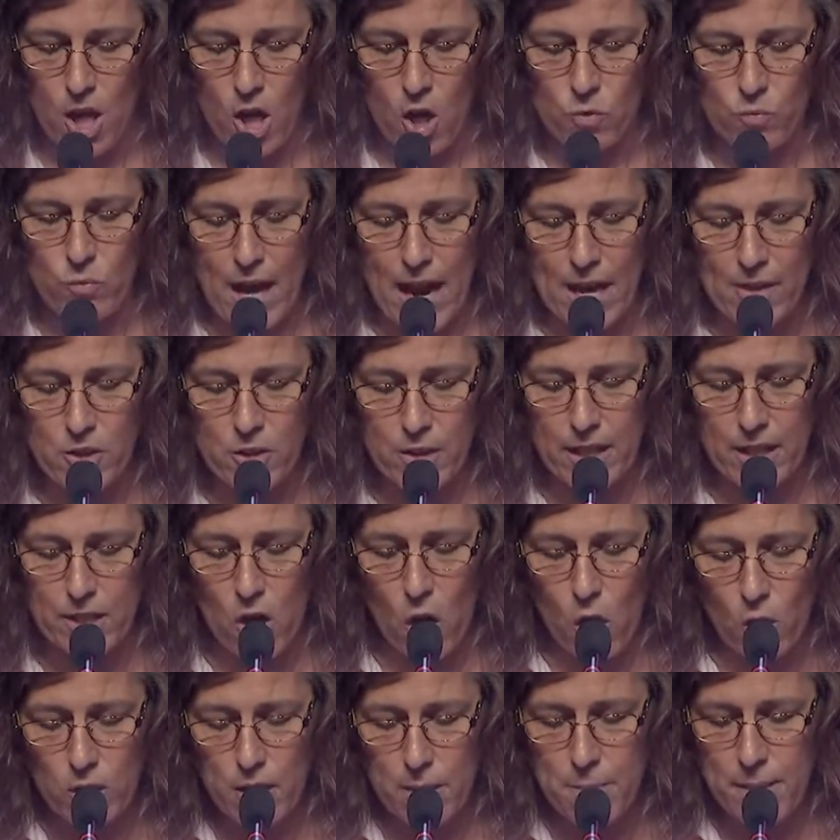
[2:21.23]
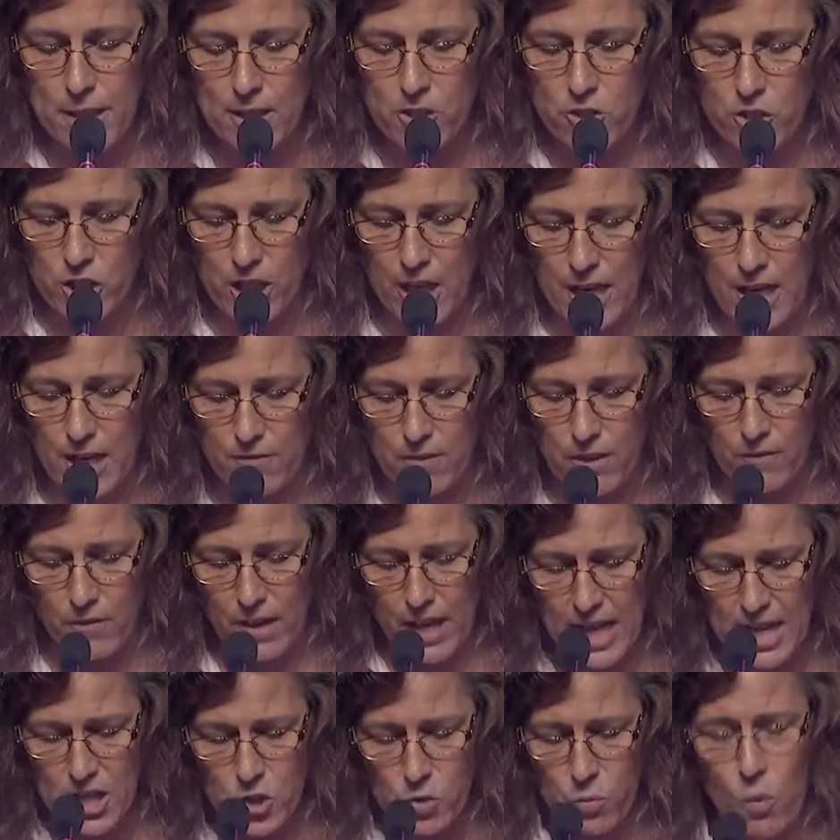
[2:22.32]
Rather, can only be achieved if
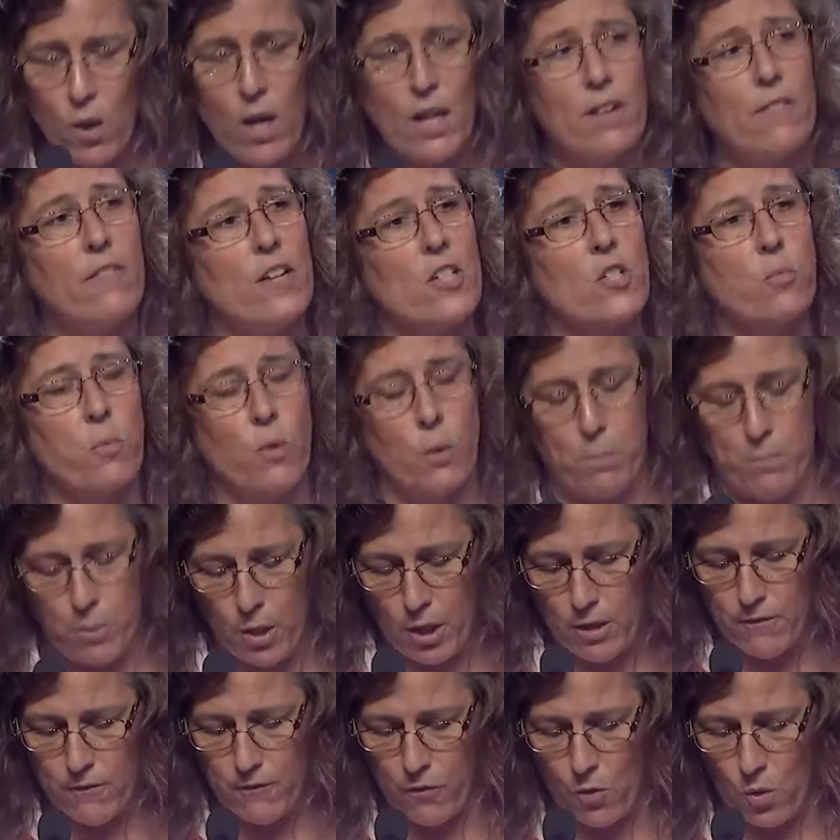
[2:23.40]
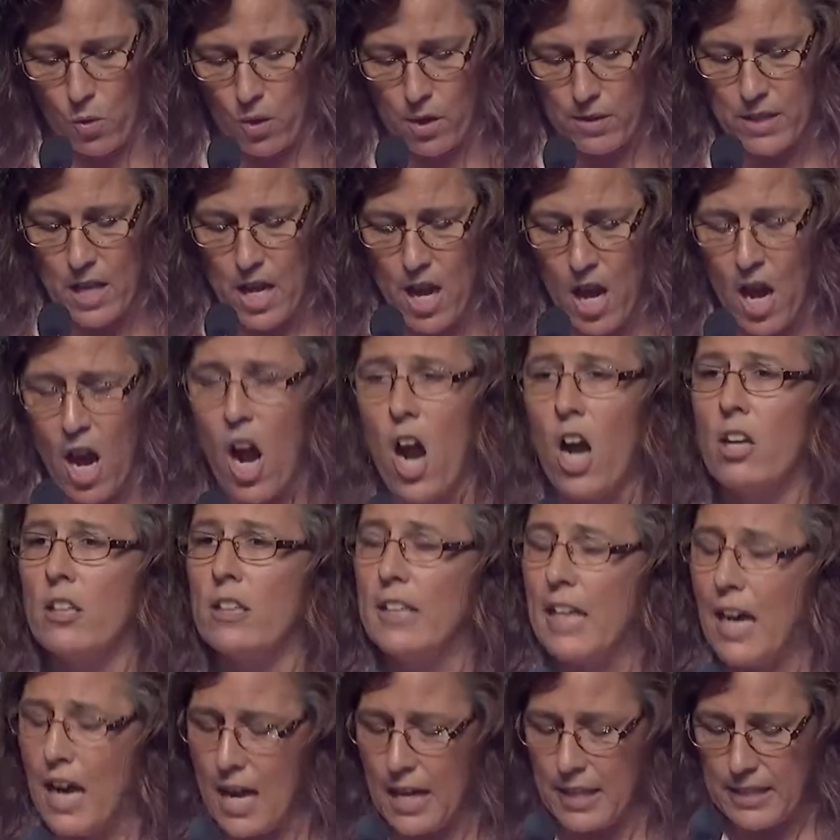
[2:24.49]
each one of us will put forth our
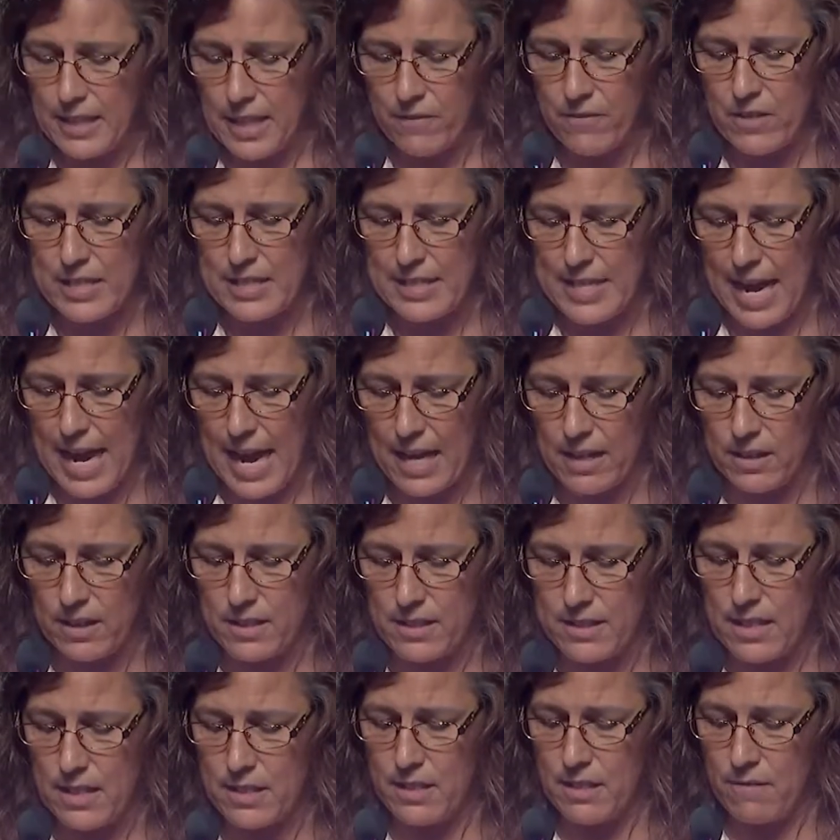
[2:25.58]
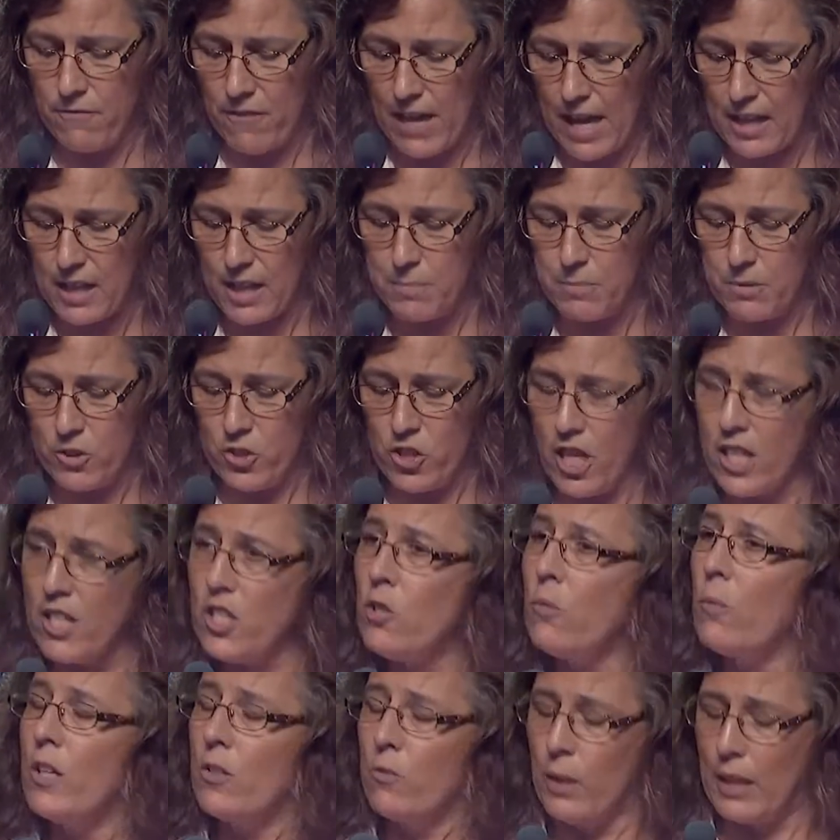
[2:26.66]
God-given talents and develop
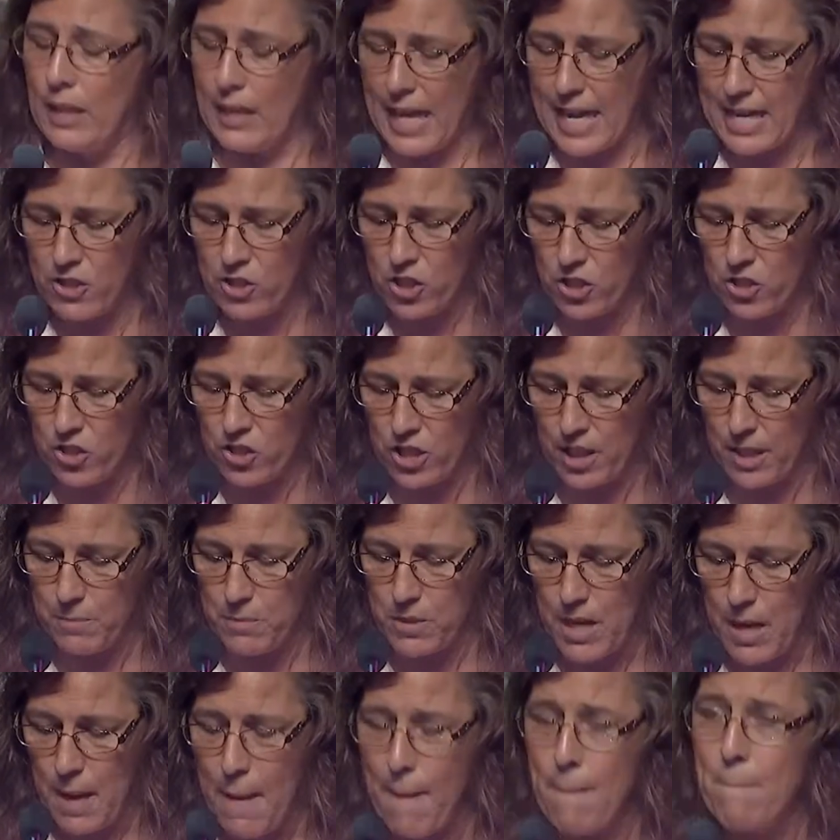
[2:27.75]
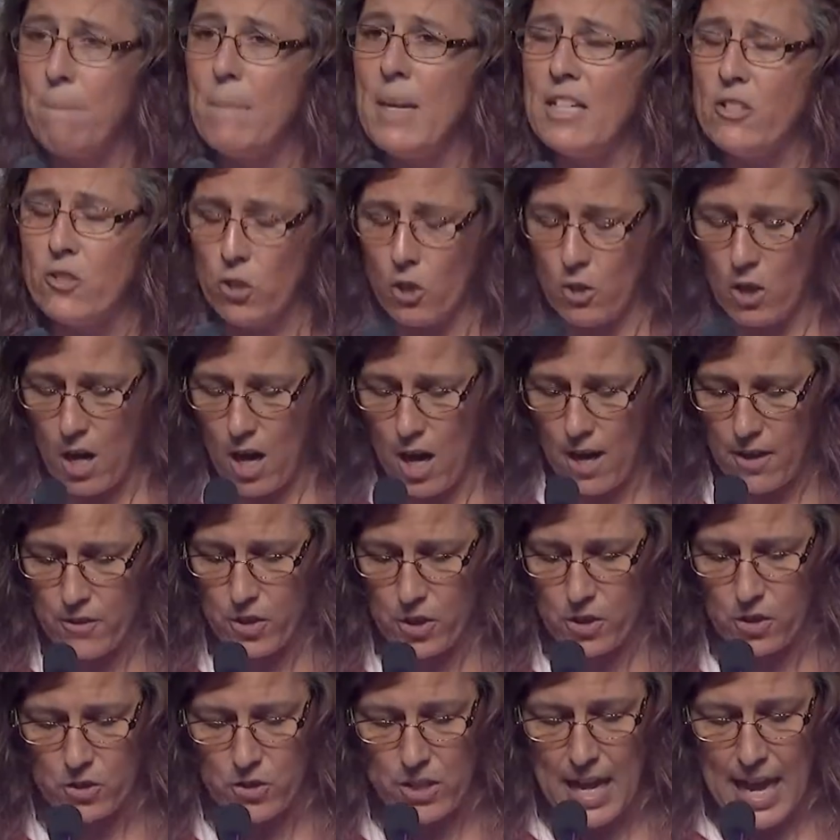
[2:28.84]
genuine relationships, mentor
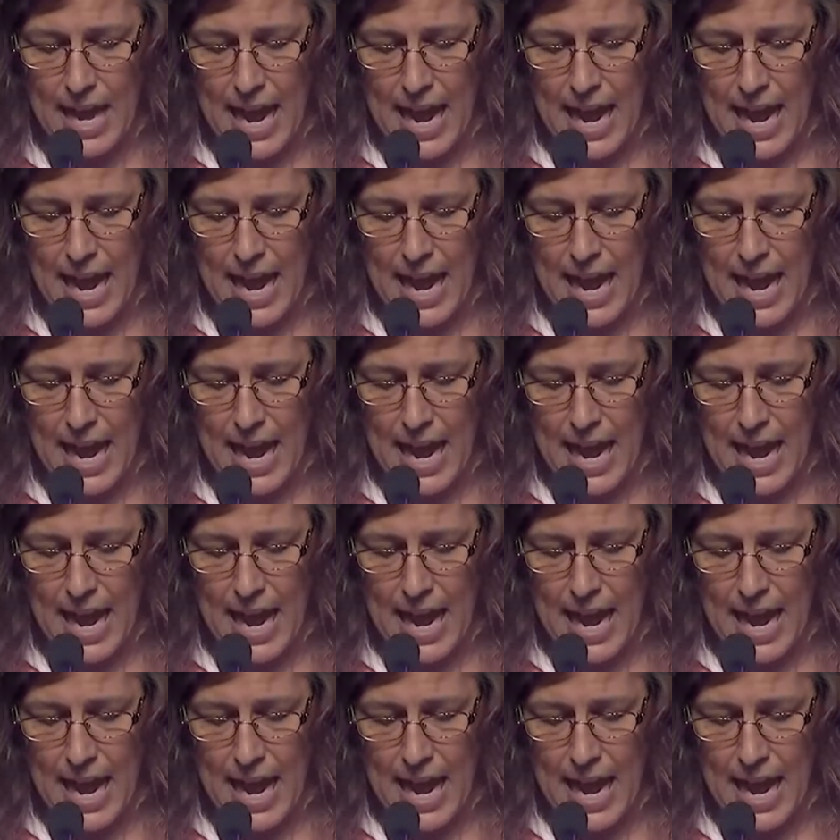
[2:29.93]
others,